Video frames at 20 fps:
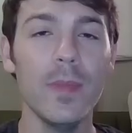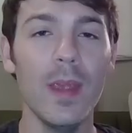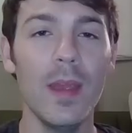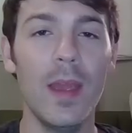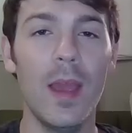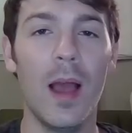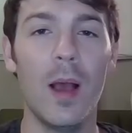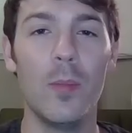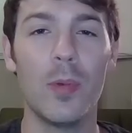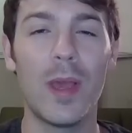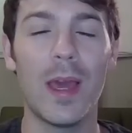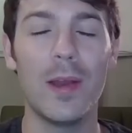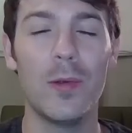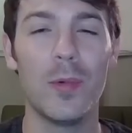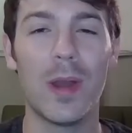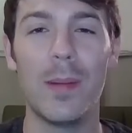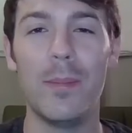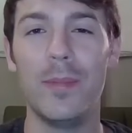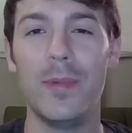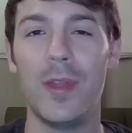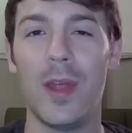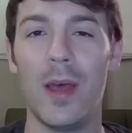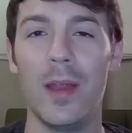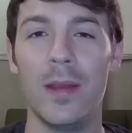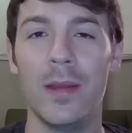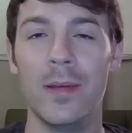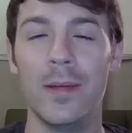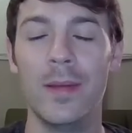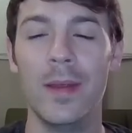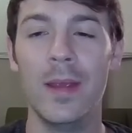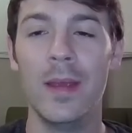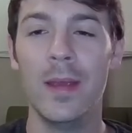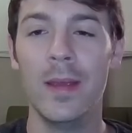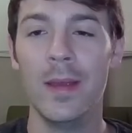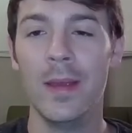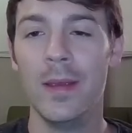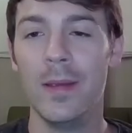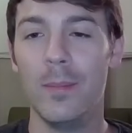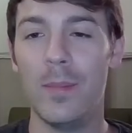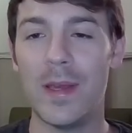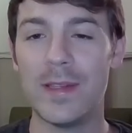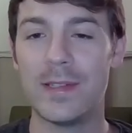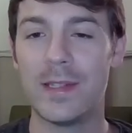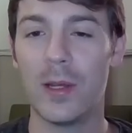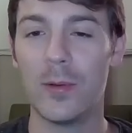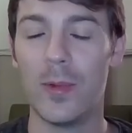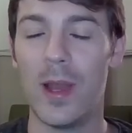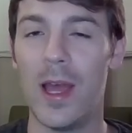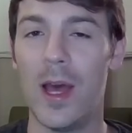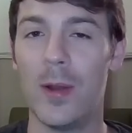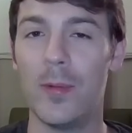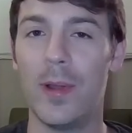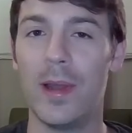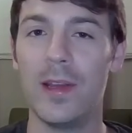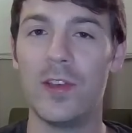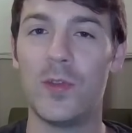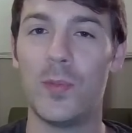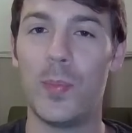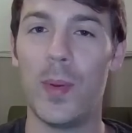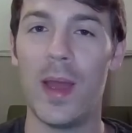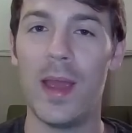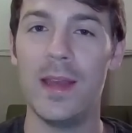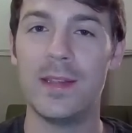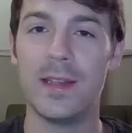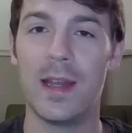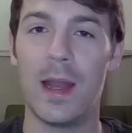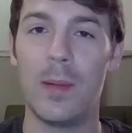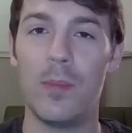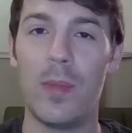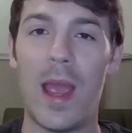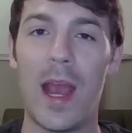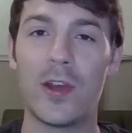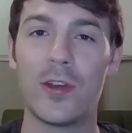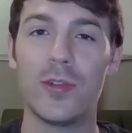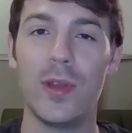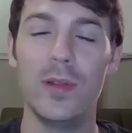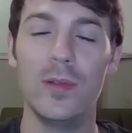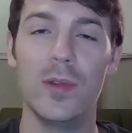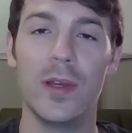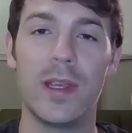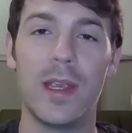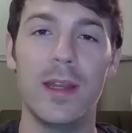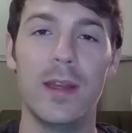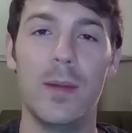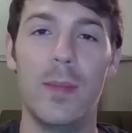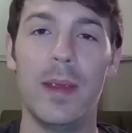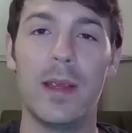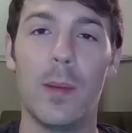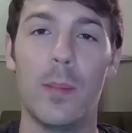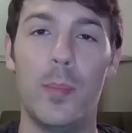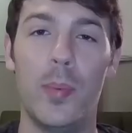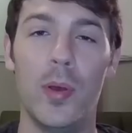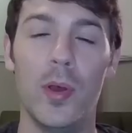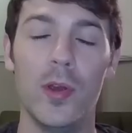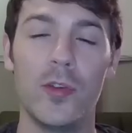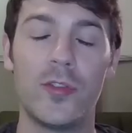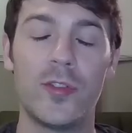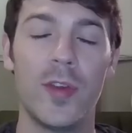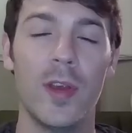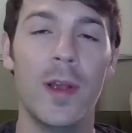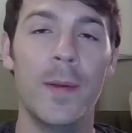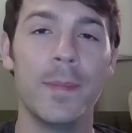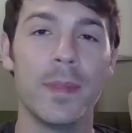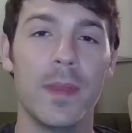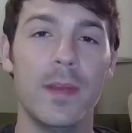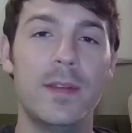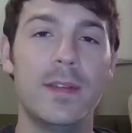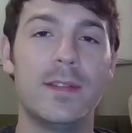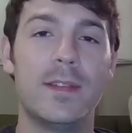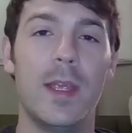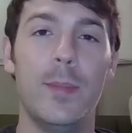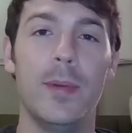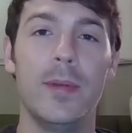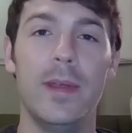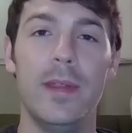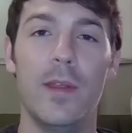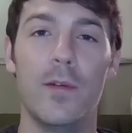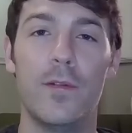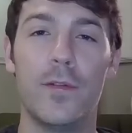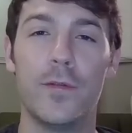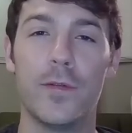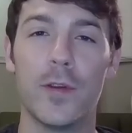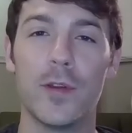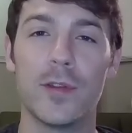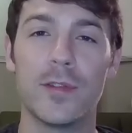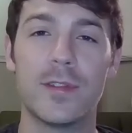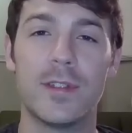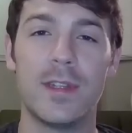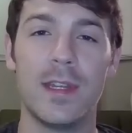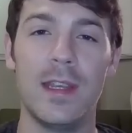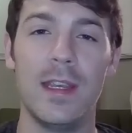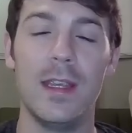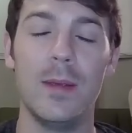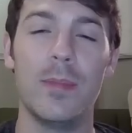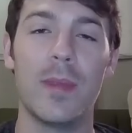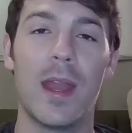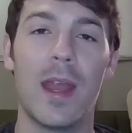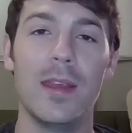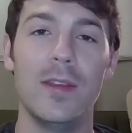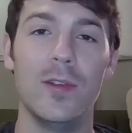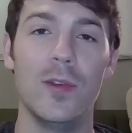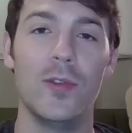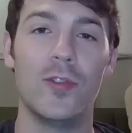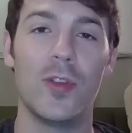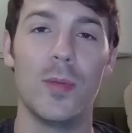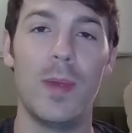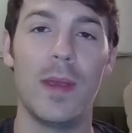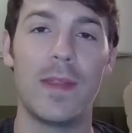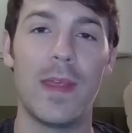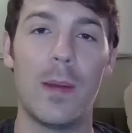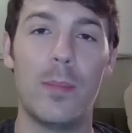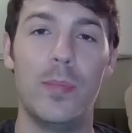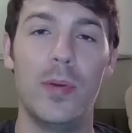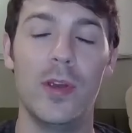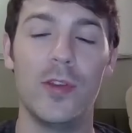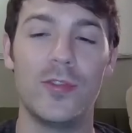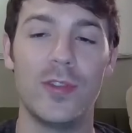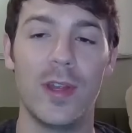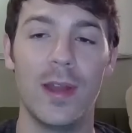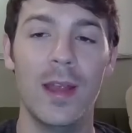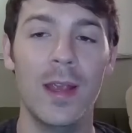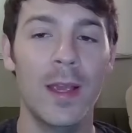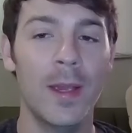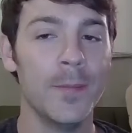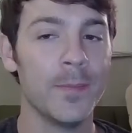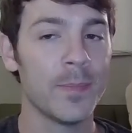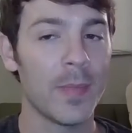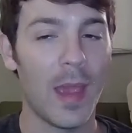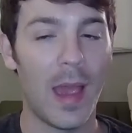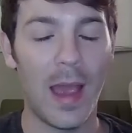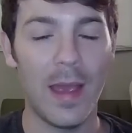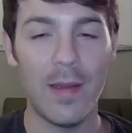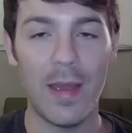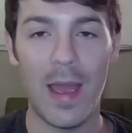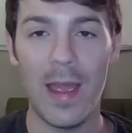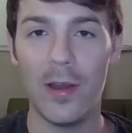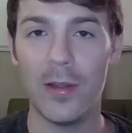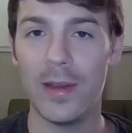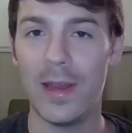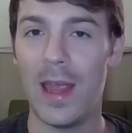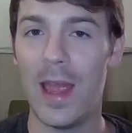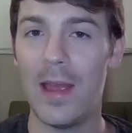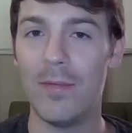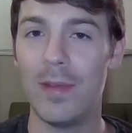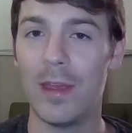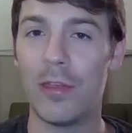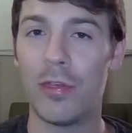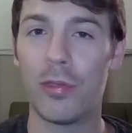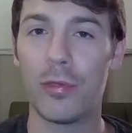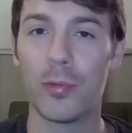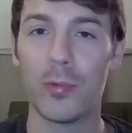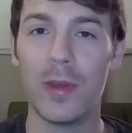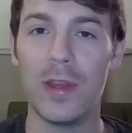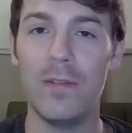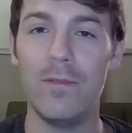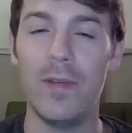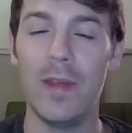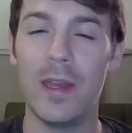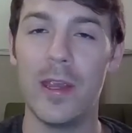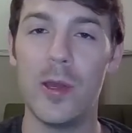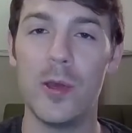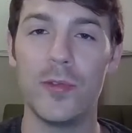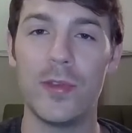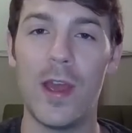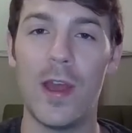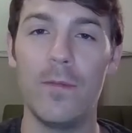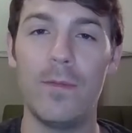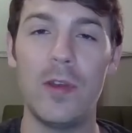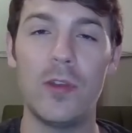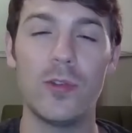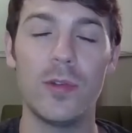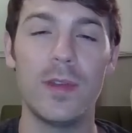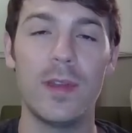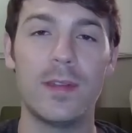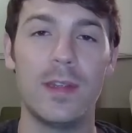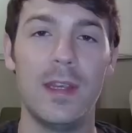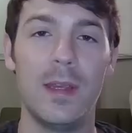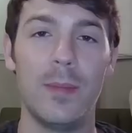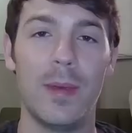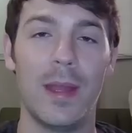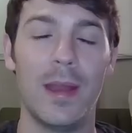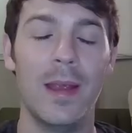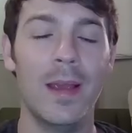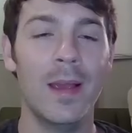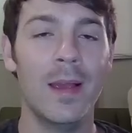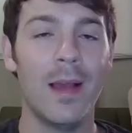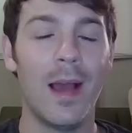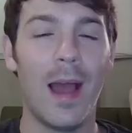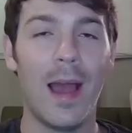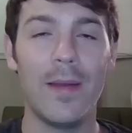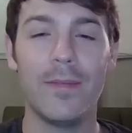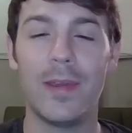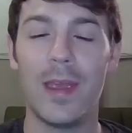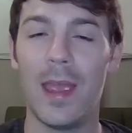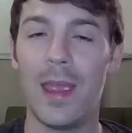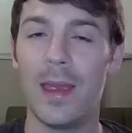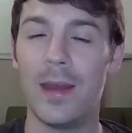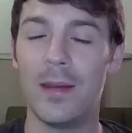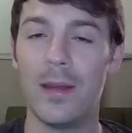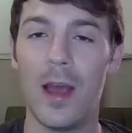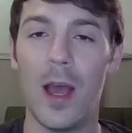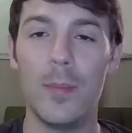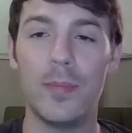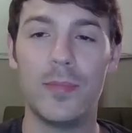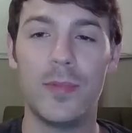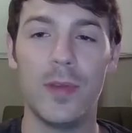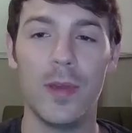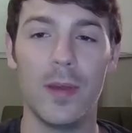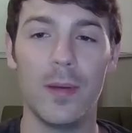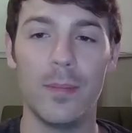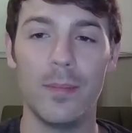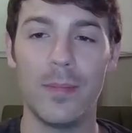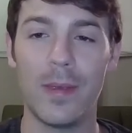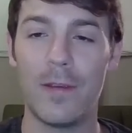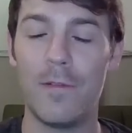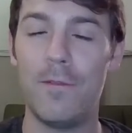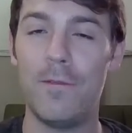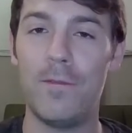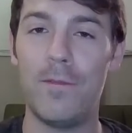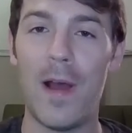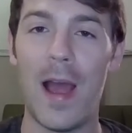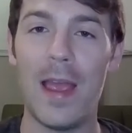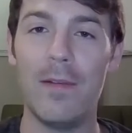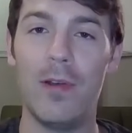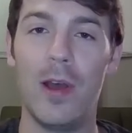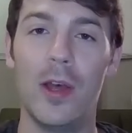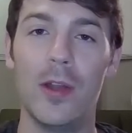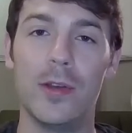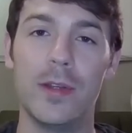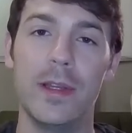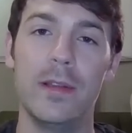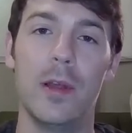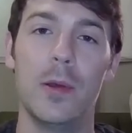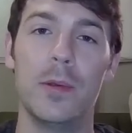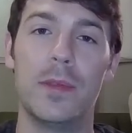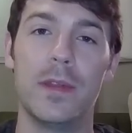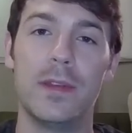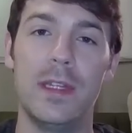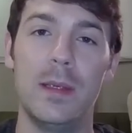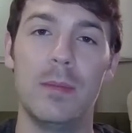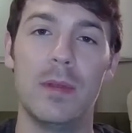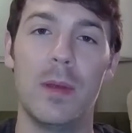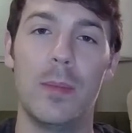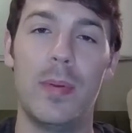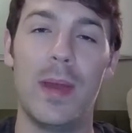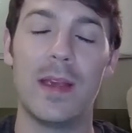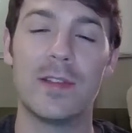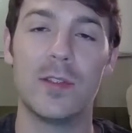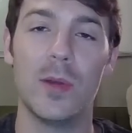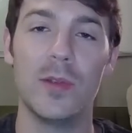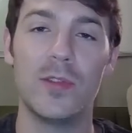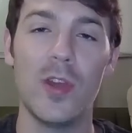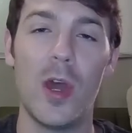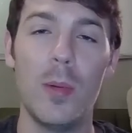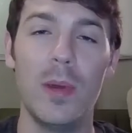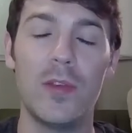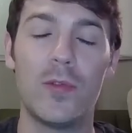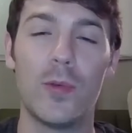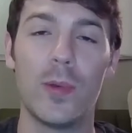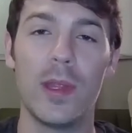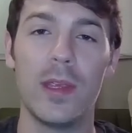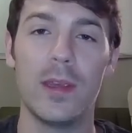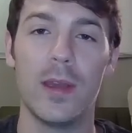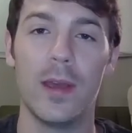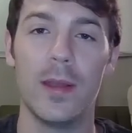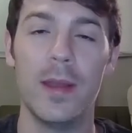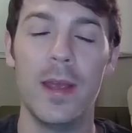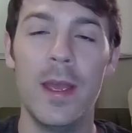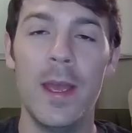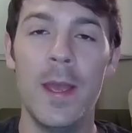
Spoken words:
kind of when I'm done messing around, running Spice, and I'm actually looking to make a push. This is typically the first team that I use to make that push, and I already have like 3 videos out featuring the team, and I've gained up to like 500 ELO with the team in the past, so it's always really good,